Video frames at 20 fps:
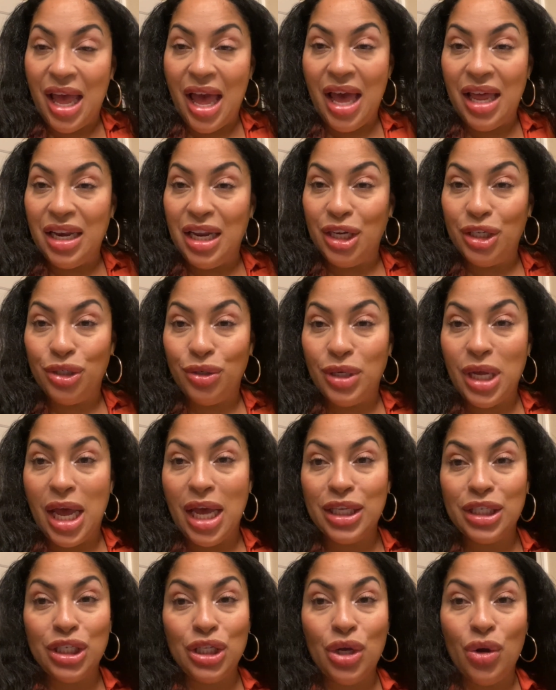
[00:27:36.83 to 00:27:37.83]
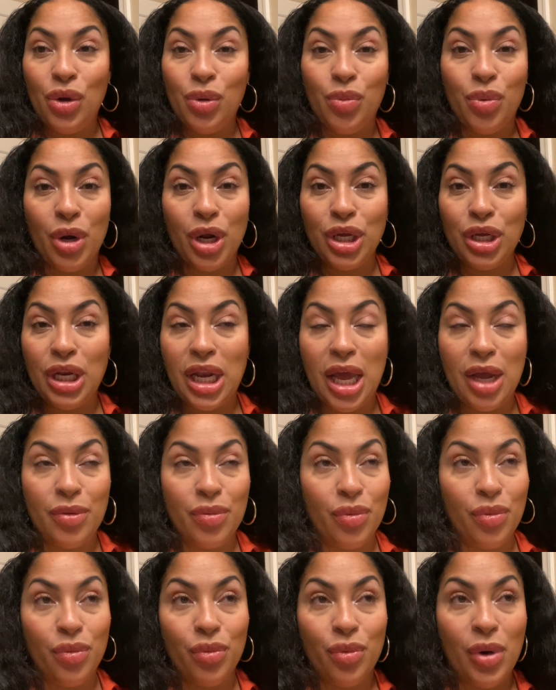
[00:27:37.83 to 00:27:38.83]
I'll let you guys know and bring you like
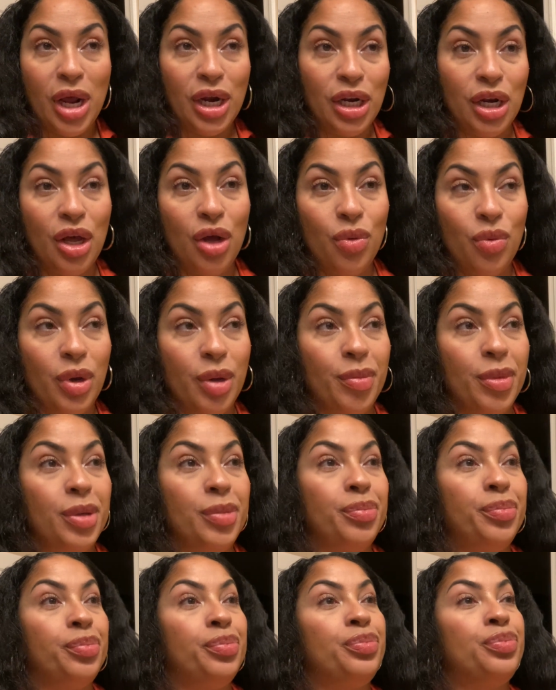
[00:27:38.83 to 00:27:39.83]
right along with me.